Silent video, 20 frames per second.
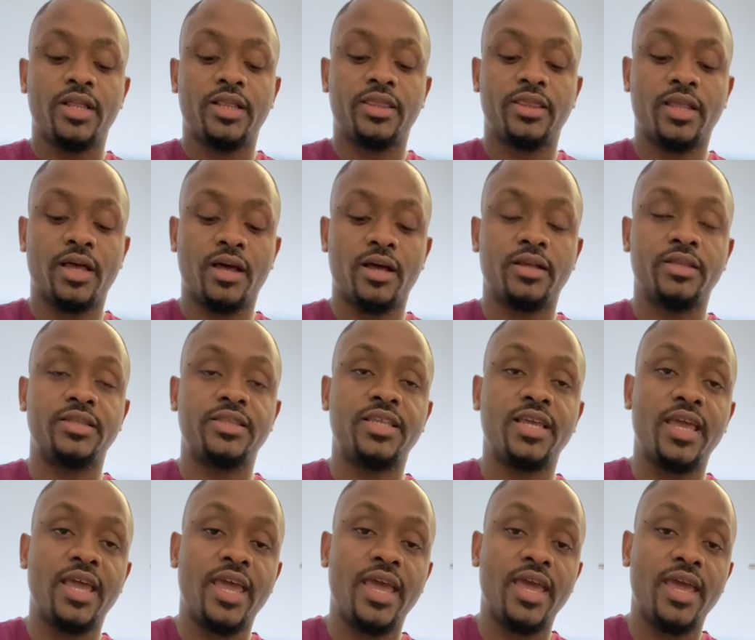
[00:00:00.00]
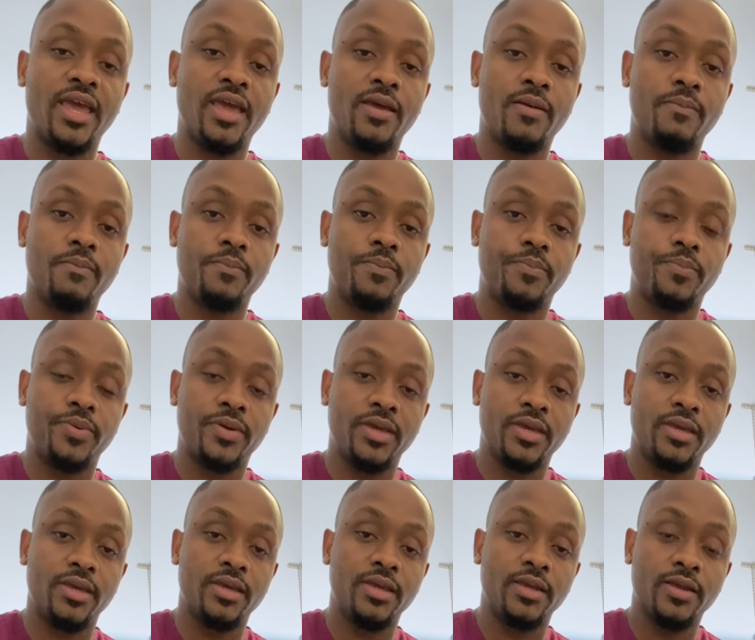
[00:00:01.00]
Now the
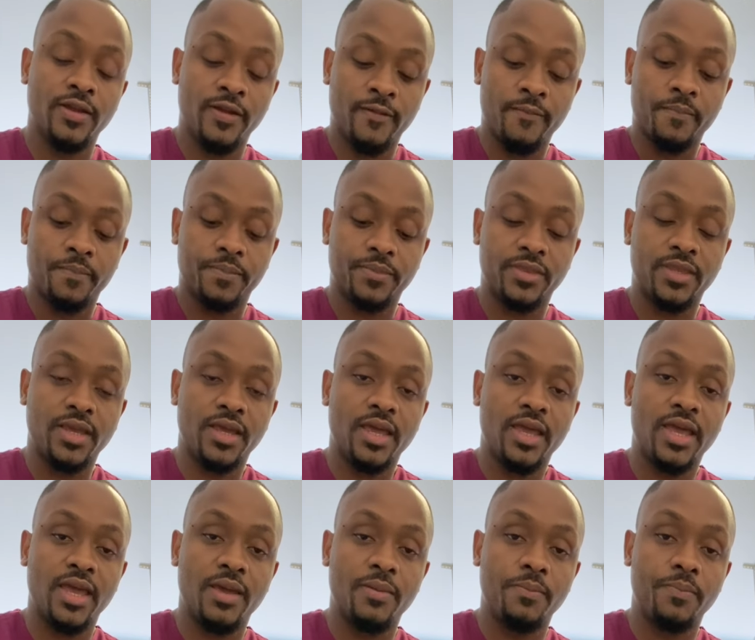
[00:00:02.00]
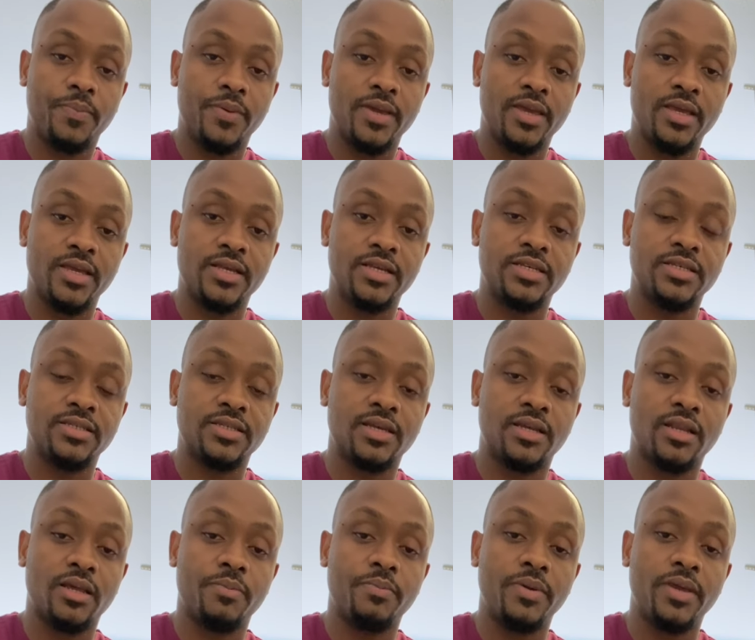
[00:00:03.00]
MP is
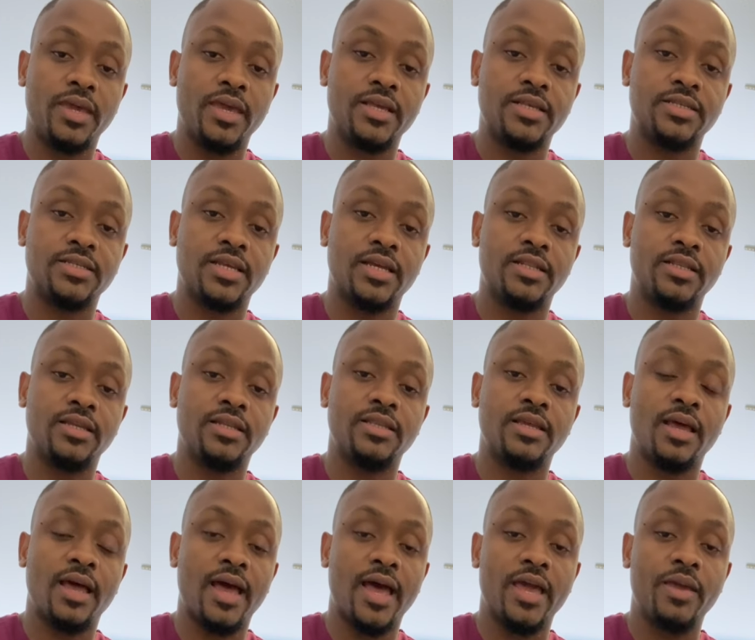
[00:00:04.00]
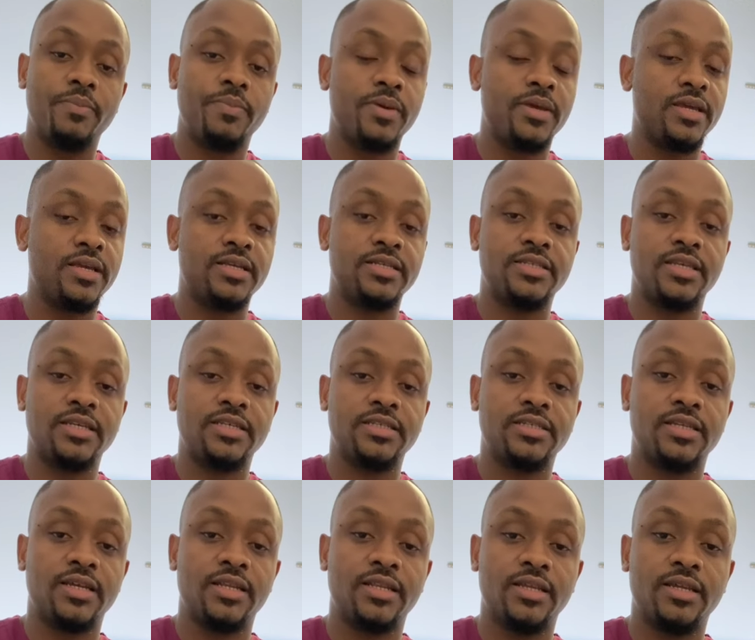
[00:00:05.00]
gonna be extended, the IP is
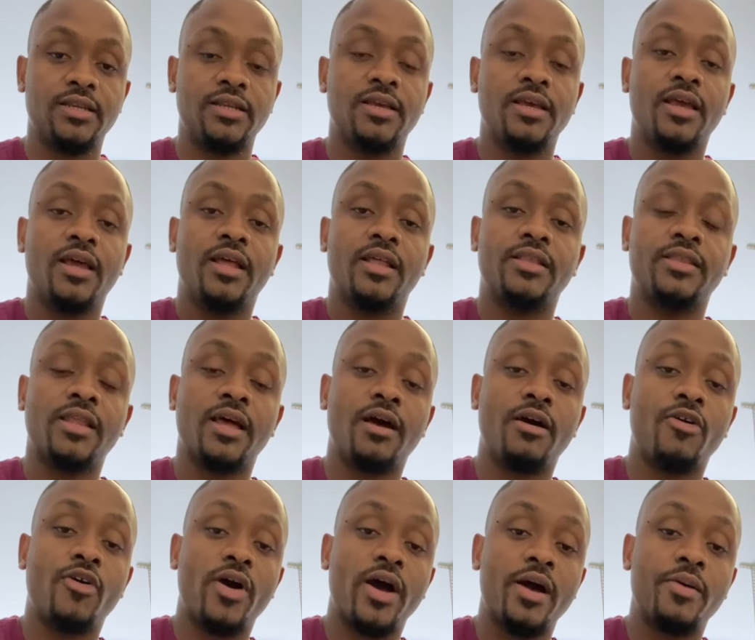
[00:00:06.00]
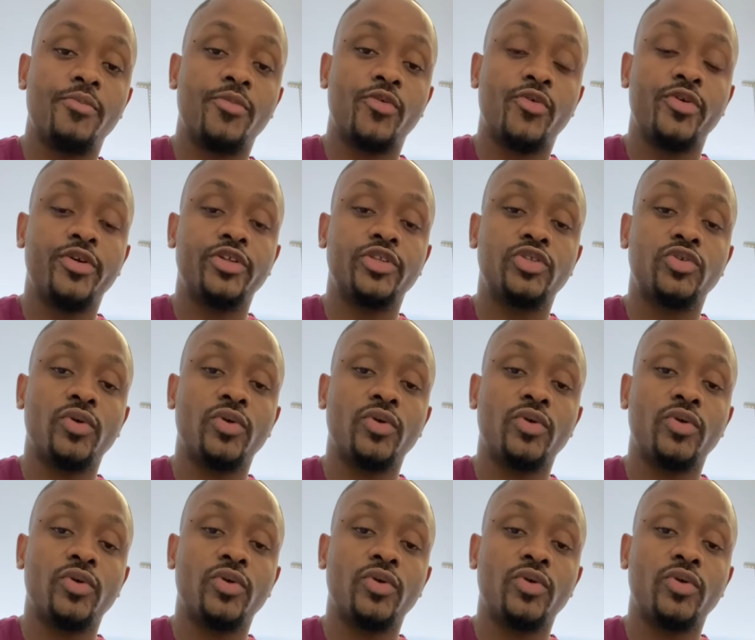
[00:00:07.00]
extended. Now I'm going